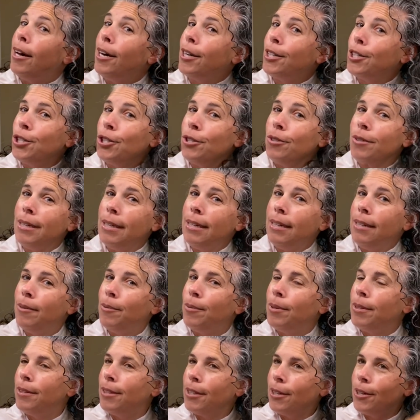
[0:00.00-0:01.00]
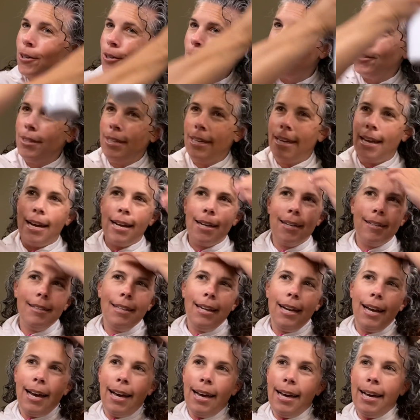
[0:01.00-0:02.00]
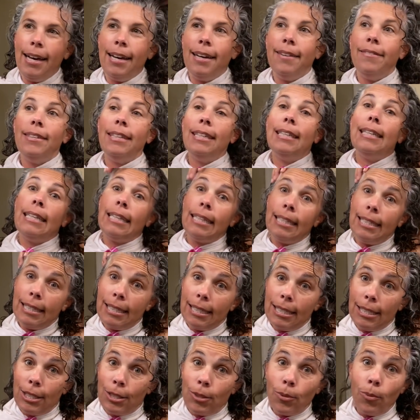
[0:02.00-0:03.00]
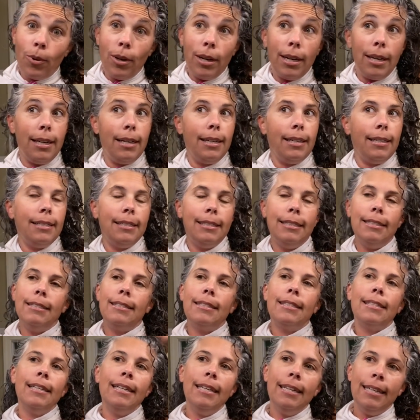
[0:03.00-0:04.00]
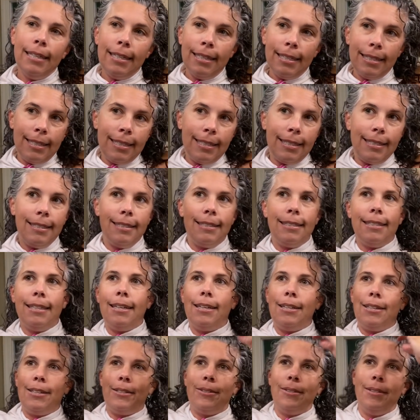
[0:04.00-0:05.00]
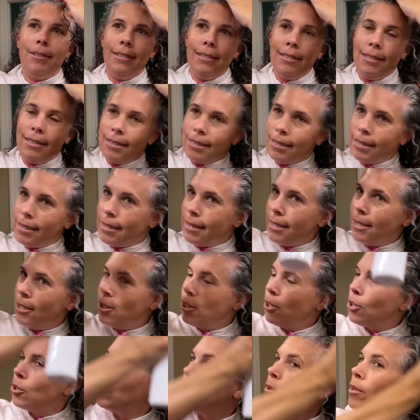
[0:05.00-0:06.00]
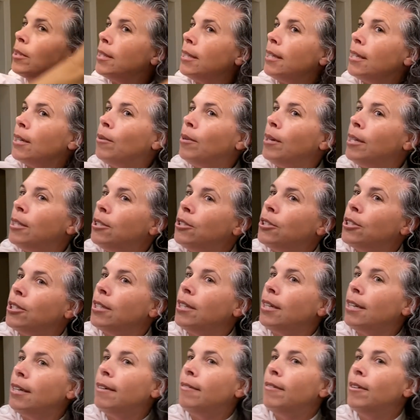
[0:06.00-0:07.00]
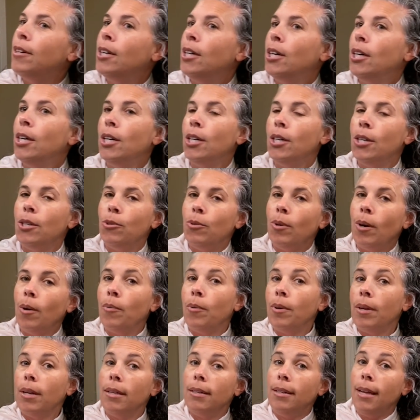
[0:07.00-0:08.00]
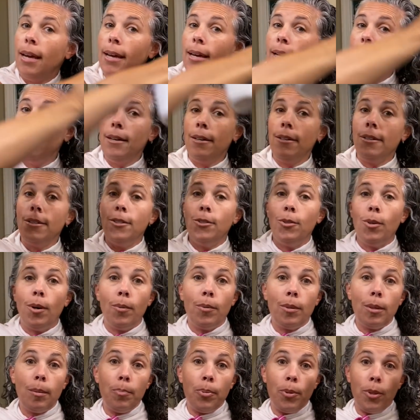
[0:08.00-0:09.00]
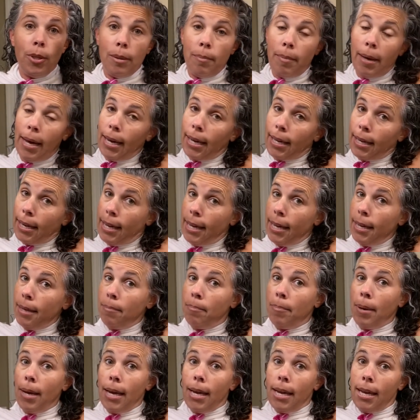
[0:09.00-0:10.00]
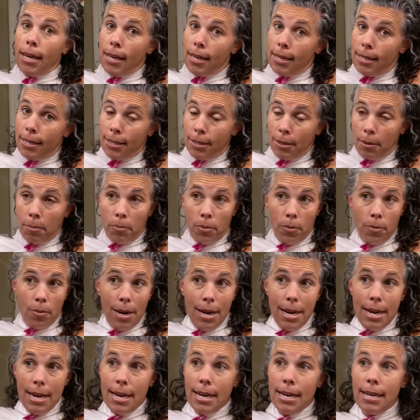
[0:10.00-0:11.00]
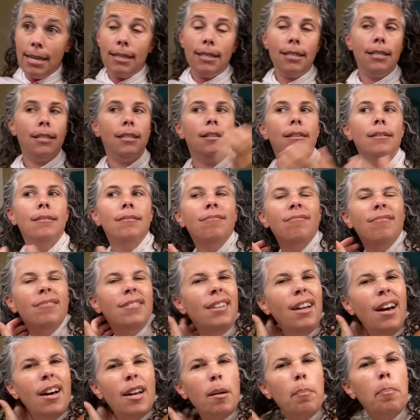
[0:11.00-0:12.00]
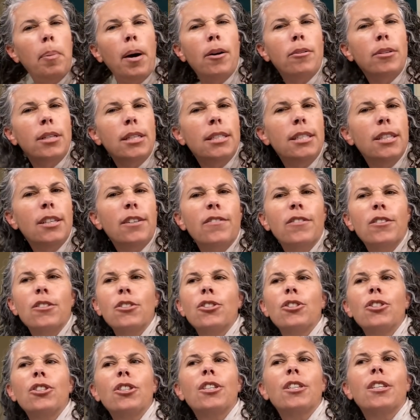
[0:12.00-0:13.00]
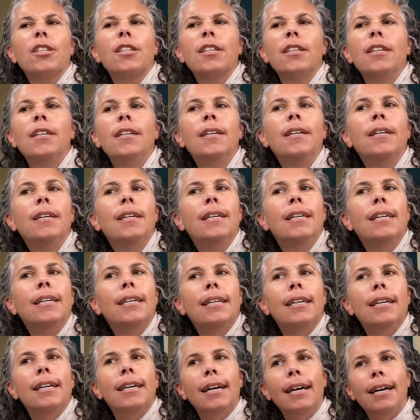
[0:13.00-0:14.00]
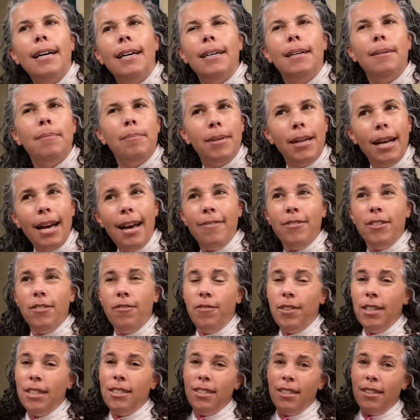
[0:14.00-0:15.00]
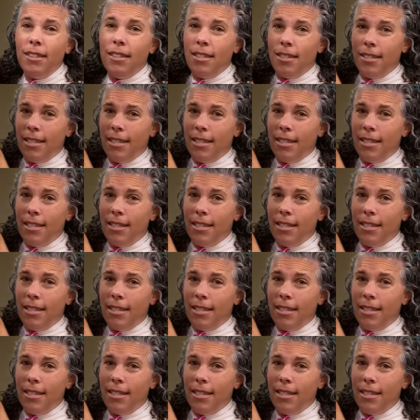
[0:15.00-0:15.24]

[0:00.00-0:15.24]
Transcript: luxury with the curly hair that I have. It is what it is. So it's just really a question of do I want it down? Do I want to pull it back in a headband, a barrette? Not a ponytail for sure. Um, but I have to fix it the